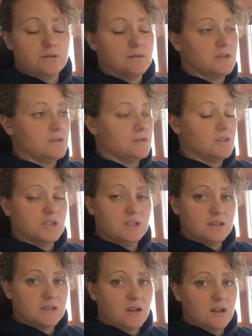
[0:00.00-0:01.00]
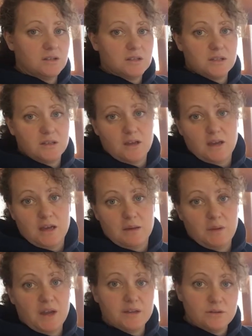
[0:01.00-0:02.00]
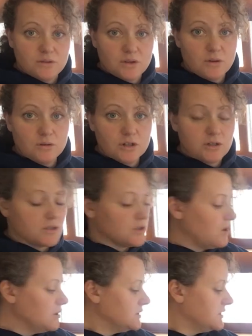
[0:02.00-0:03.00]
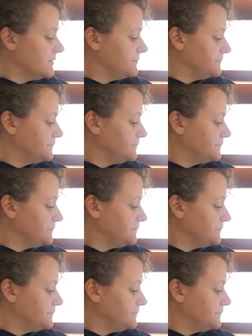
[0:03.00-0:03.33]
You can use cheese salt. Um, I use kosher salt.